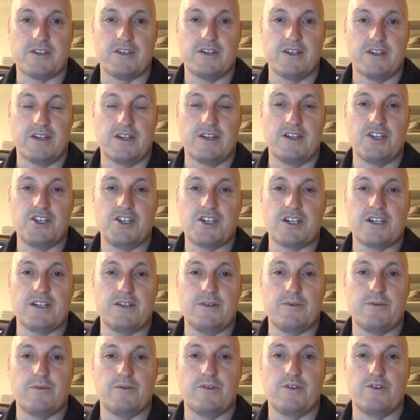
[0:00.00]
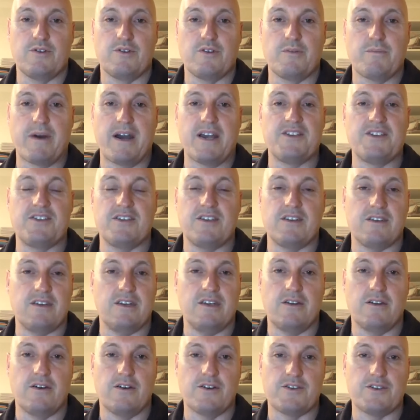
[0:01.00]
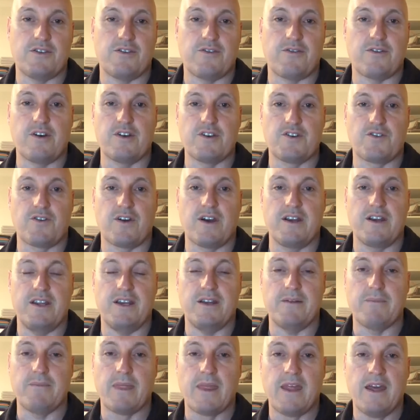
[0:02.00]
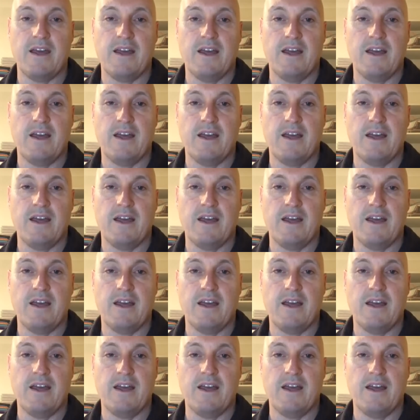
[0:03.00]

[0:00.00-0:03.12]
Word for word: And initially, you, do the basic ear, nose, and throat training,